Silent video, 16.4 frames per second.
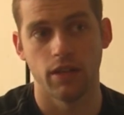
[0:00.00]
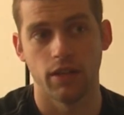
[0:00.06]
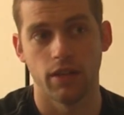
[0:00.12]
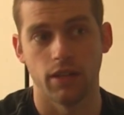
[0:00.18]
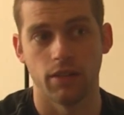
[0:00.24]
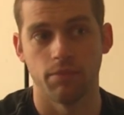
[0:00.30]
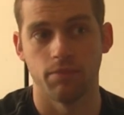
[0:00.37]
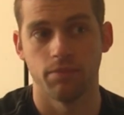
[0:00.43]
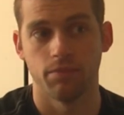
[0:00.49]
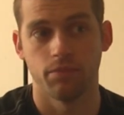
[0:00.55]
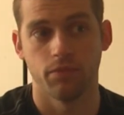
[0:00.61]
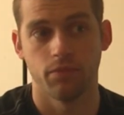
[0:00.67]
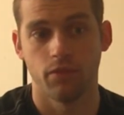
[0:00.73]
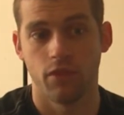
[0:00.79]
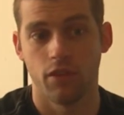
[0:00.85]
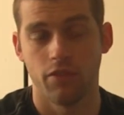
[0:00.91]
If
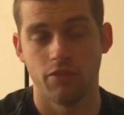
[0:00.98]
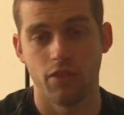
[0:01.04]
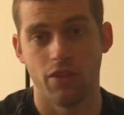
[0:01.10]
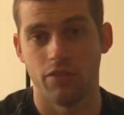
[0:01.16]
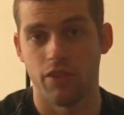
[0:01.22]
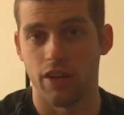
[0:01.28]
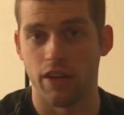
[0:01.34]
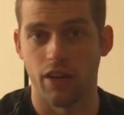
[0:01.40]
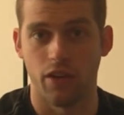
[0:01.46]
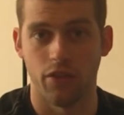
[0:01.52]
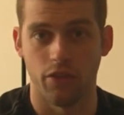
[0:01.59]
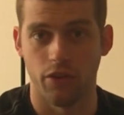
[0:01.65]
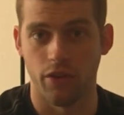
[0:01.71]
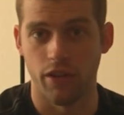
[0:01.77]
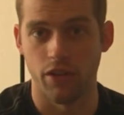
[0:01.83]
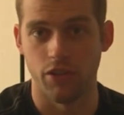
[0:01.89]
you have any
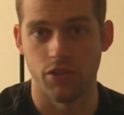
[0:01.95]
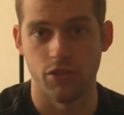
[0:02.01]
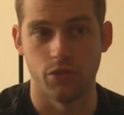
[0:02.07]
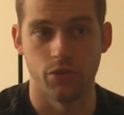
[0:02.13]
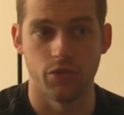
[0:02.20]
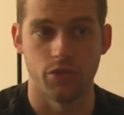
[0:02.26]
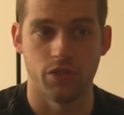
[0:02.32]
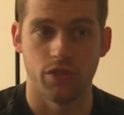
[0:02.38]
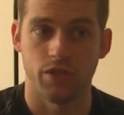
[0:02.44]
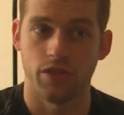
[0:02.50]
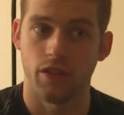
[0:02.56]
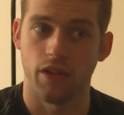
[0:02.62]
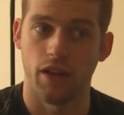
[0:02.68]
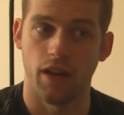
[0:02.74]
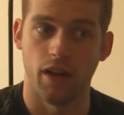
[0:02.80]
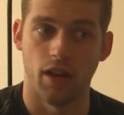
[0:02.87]
other issues,
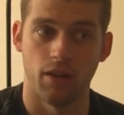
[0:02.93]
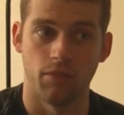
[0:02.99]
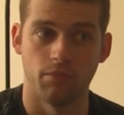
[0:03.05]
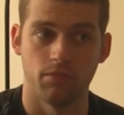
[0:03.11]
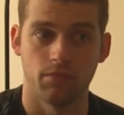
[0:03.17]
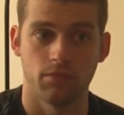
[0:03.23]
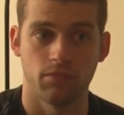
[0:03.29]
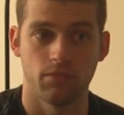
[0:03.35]
I